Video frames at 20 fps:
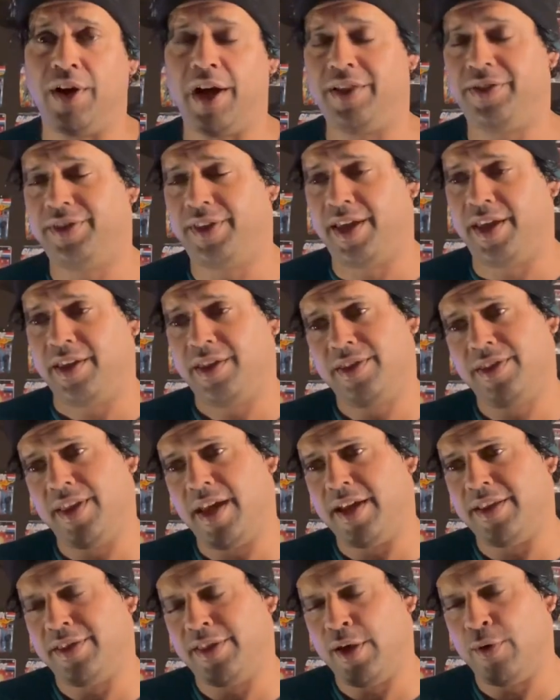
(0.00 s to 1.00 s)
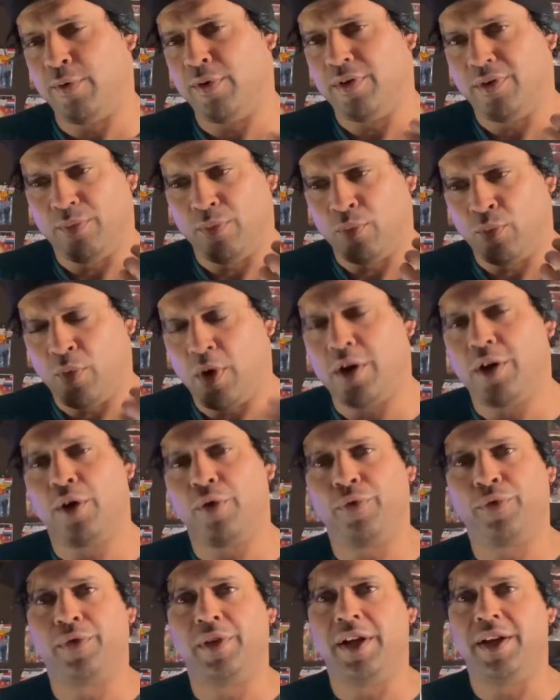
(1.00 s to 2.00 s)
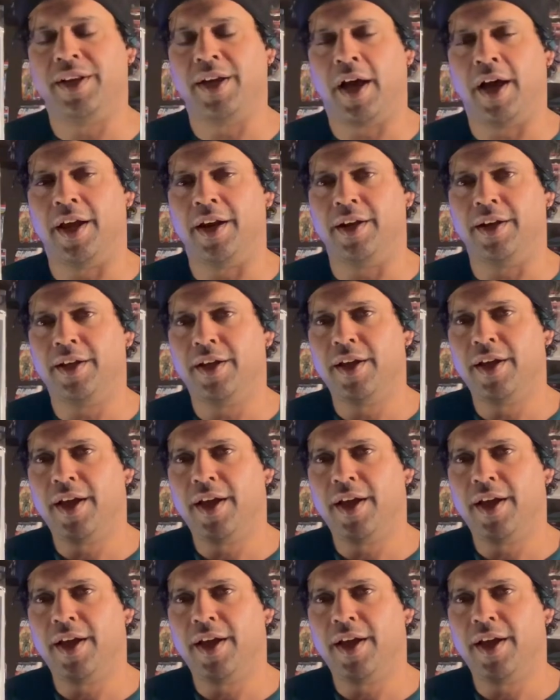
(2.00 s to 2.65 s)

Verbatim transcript: I think that they were wonderfully done.